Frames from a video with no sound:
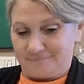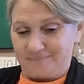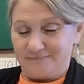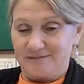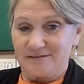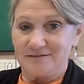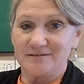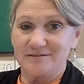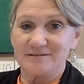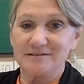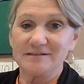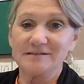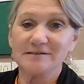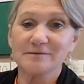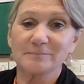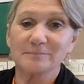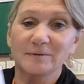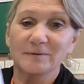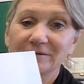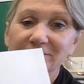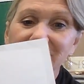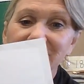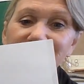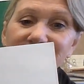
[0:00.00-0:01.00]
You see the
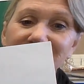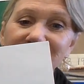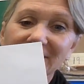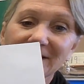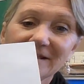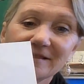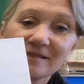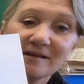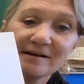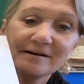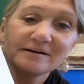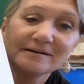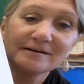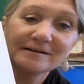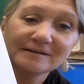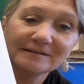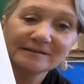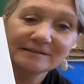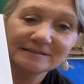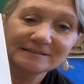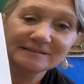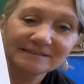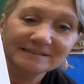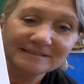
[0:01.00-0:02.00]
butterfly there?
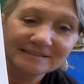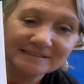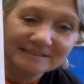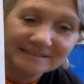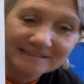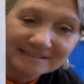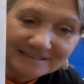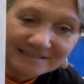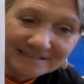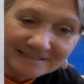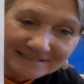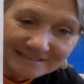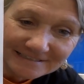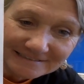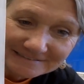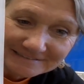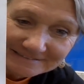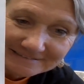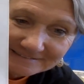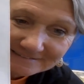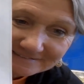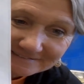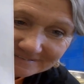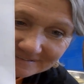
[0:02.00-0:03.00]
He's
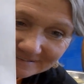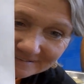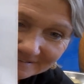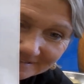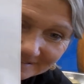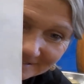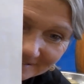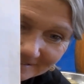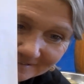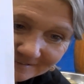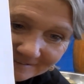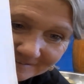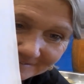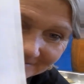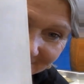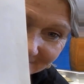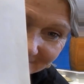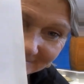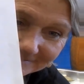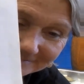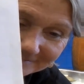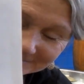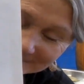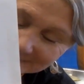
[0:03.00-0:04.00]
sitting
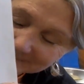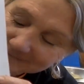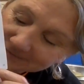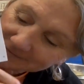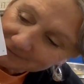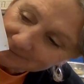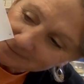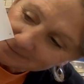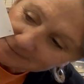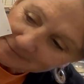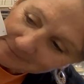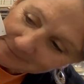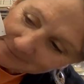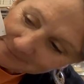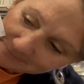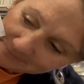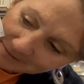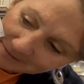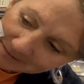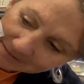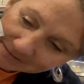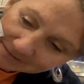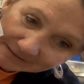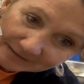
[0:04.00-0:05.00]

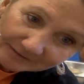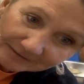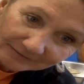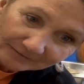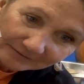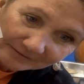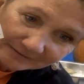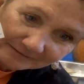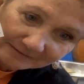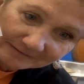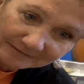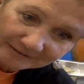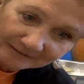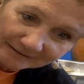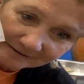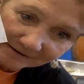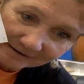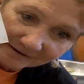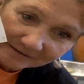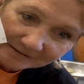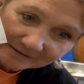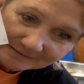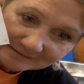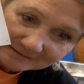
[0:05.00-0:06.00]
right here.
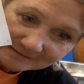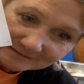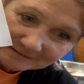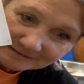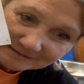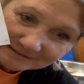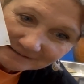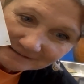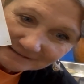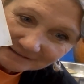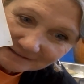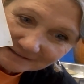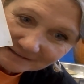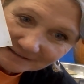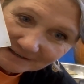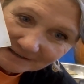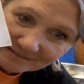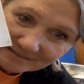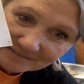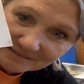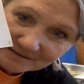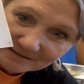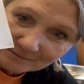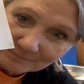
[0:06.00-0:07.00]
I
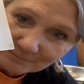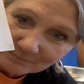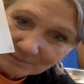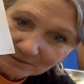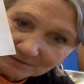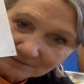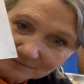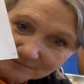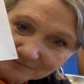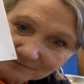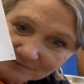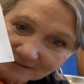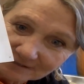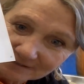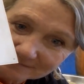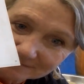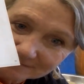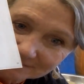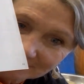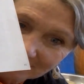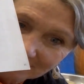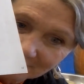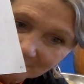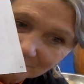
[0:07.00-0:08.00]
think butterflies like